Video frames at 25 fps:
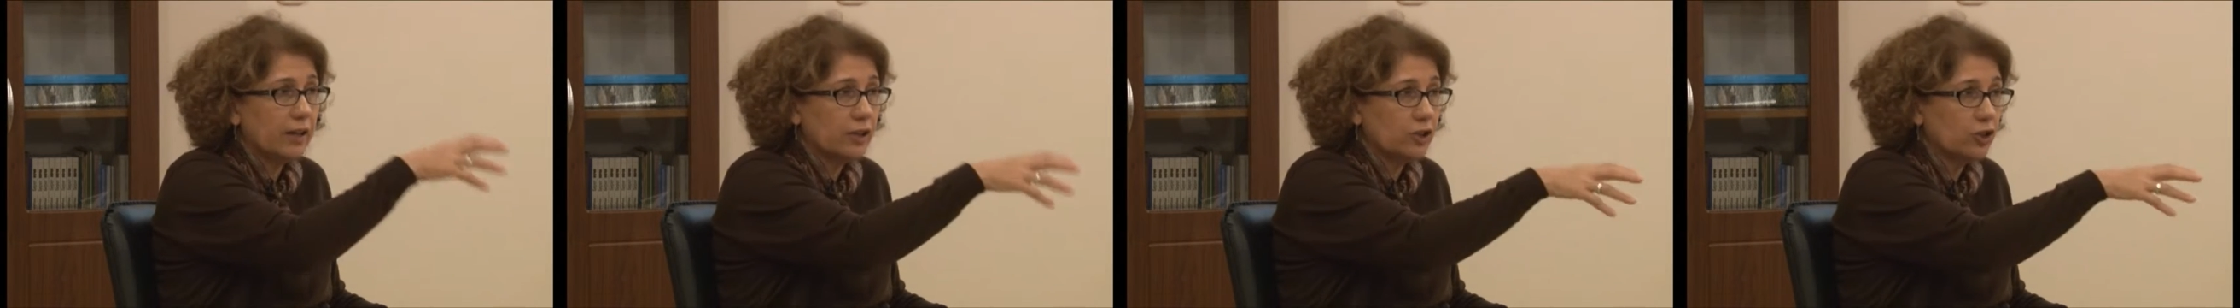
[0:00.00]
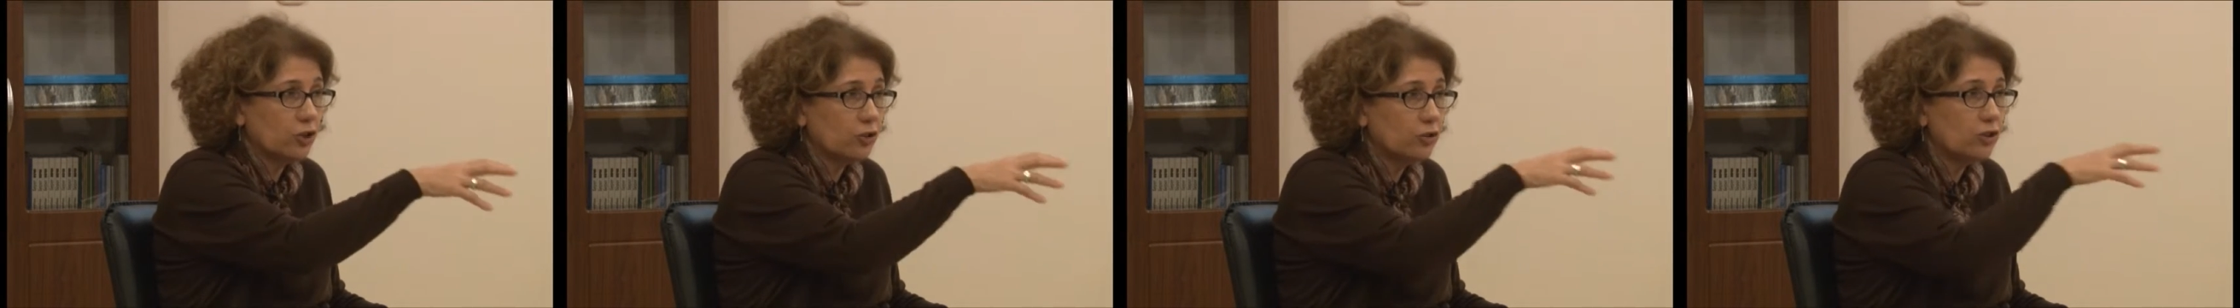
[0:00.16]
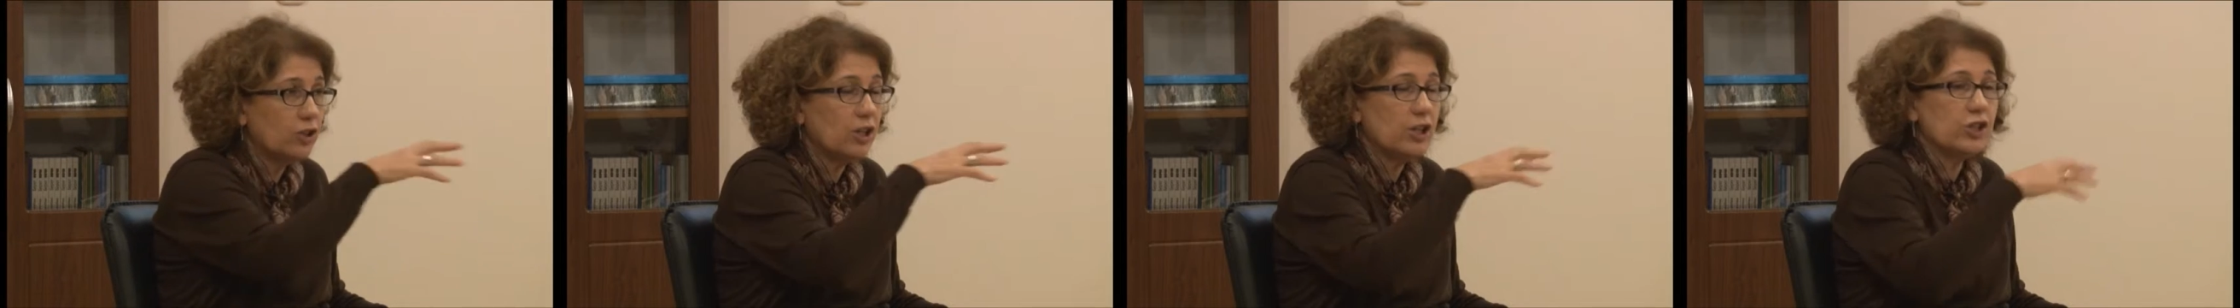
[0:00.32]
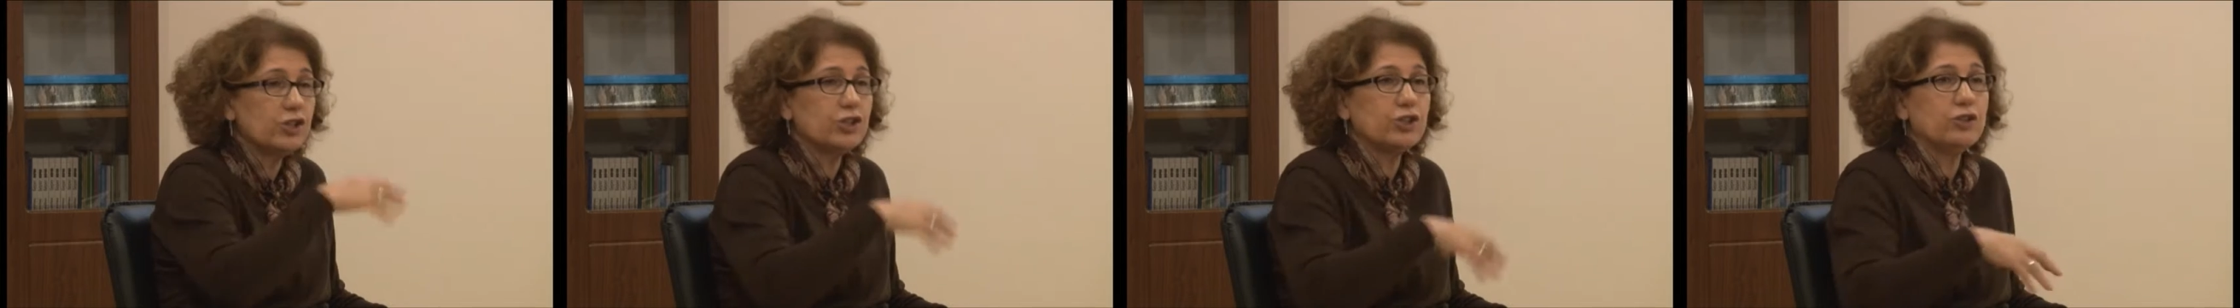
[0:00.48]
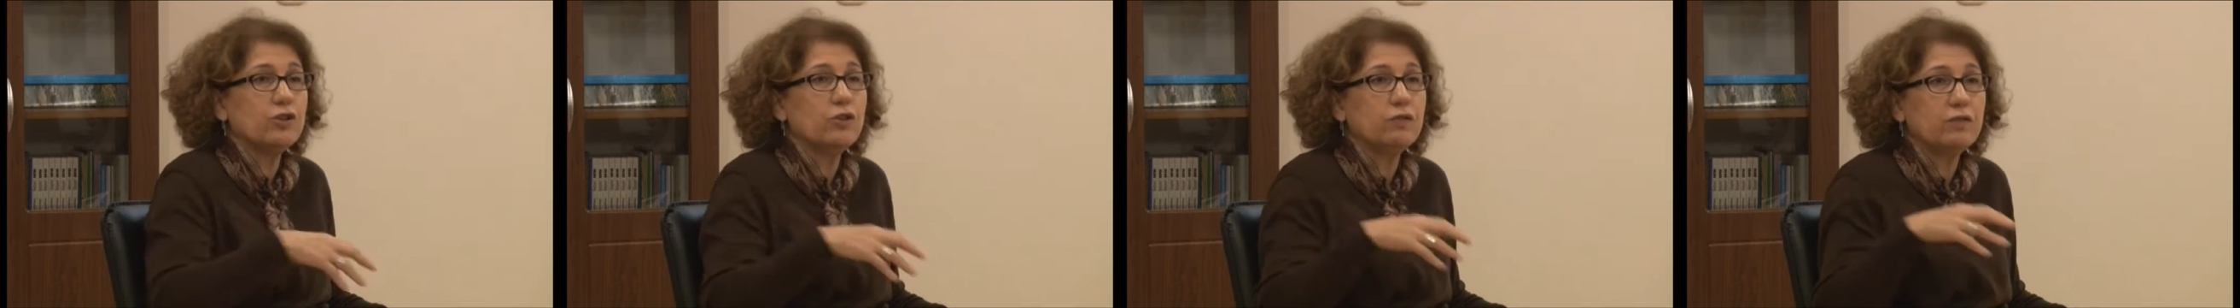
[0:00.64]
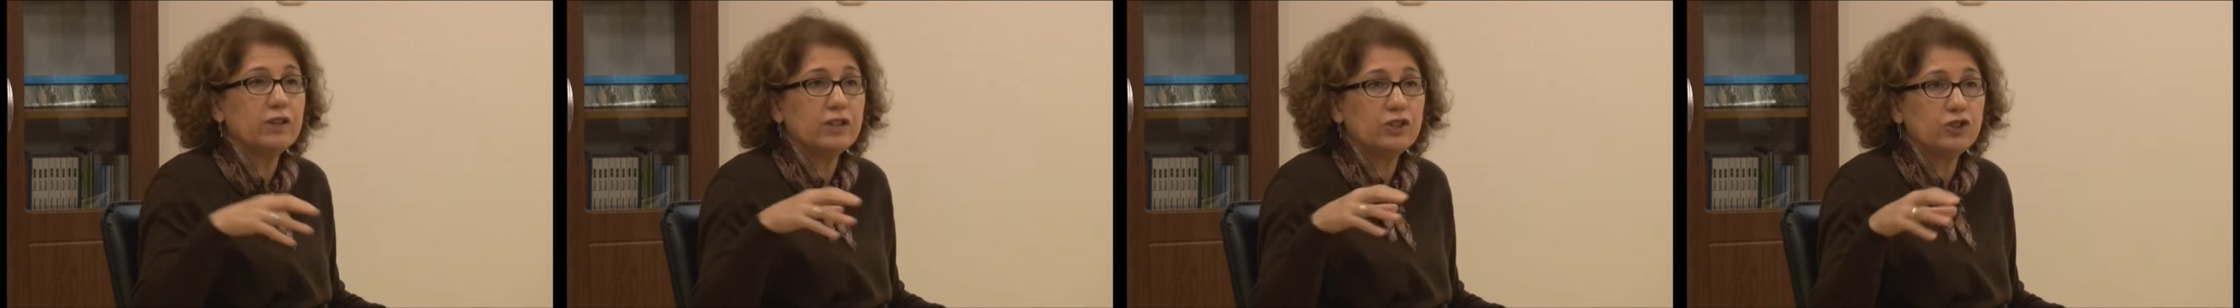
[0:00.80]
association
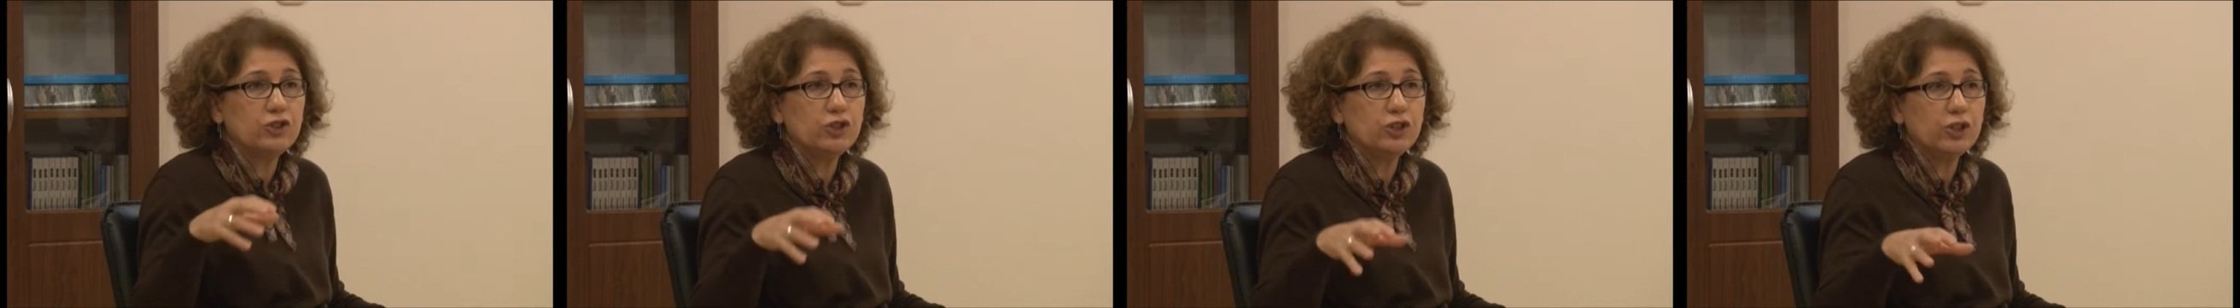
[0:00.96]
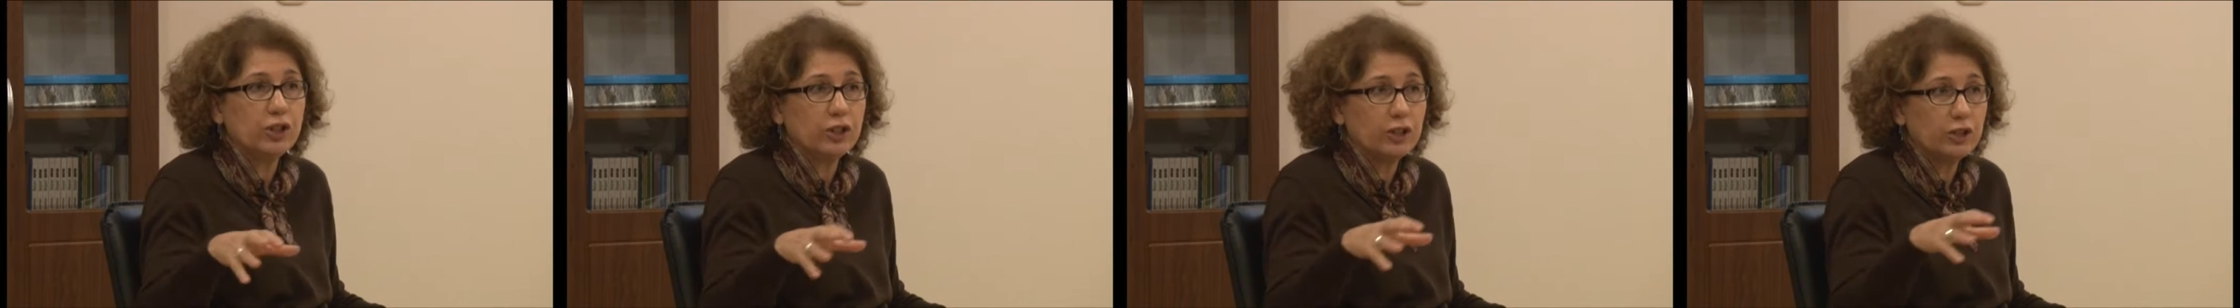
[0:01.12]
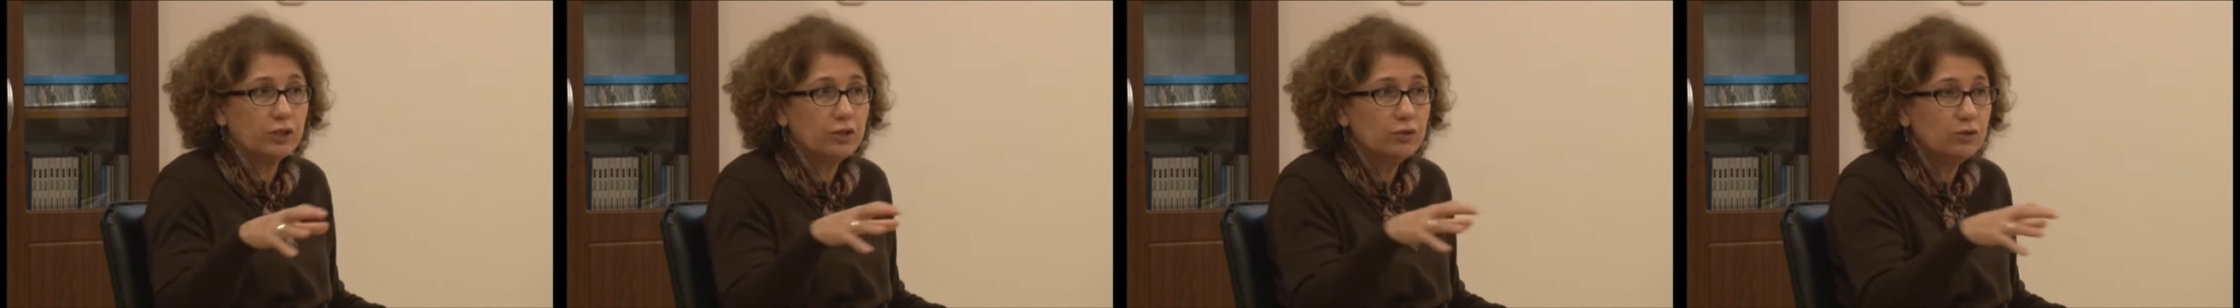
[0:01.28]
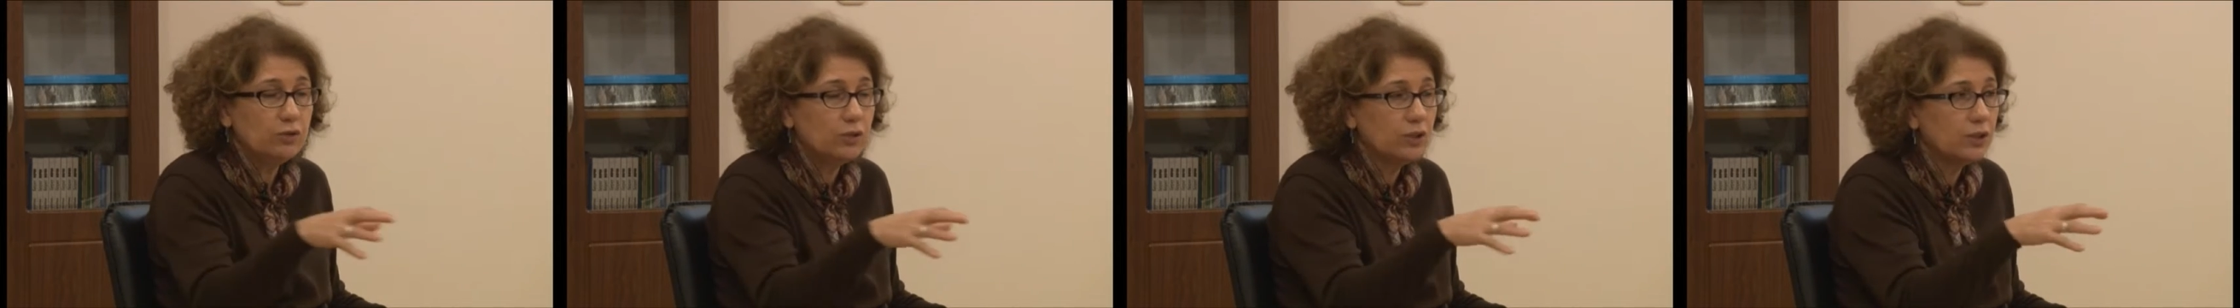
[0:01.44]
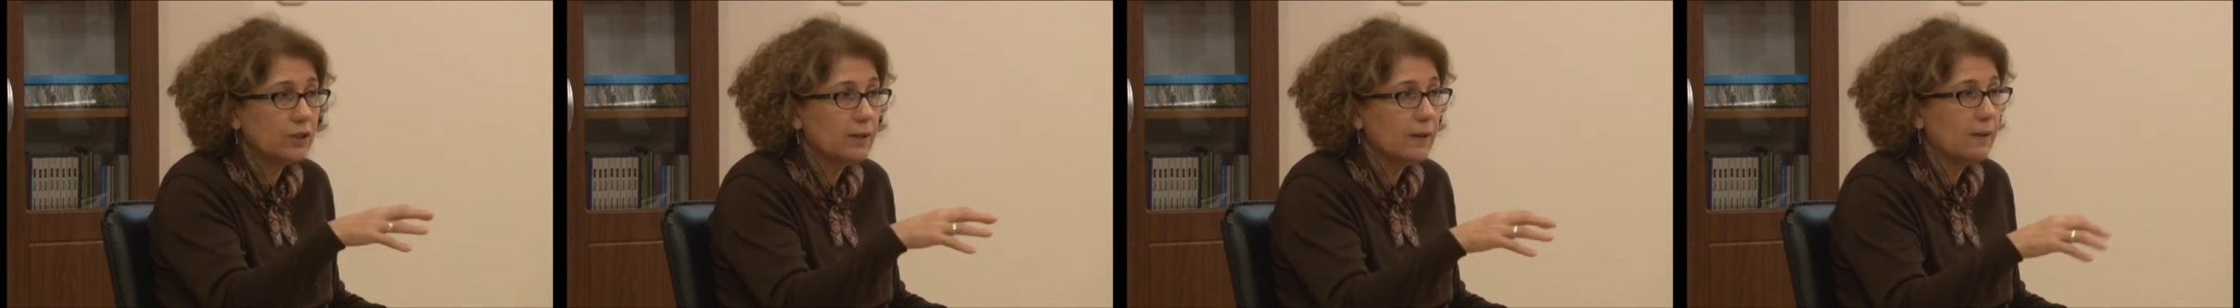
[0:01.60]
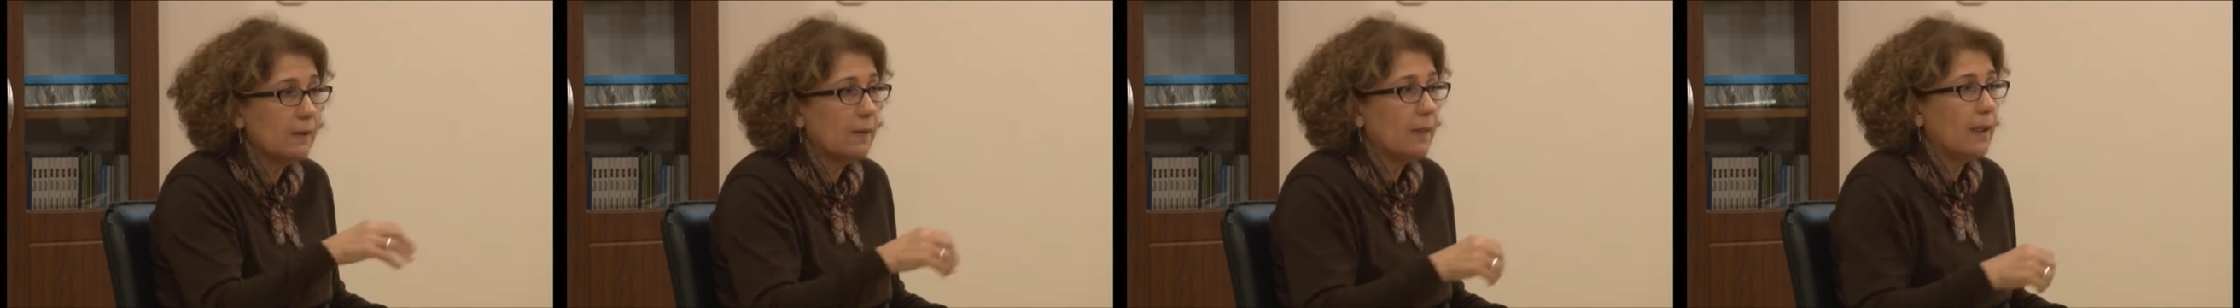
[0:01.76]
of NGOs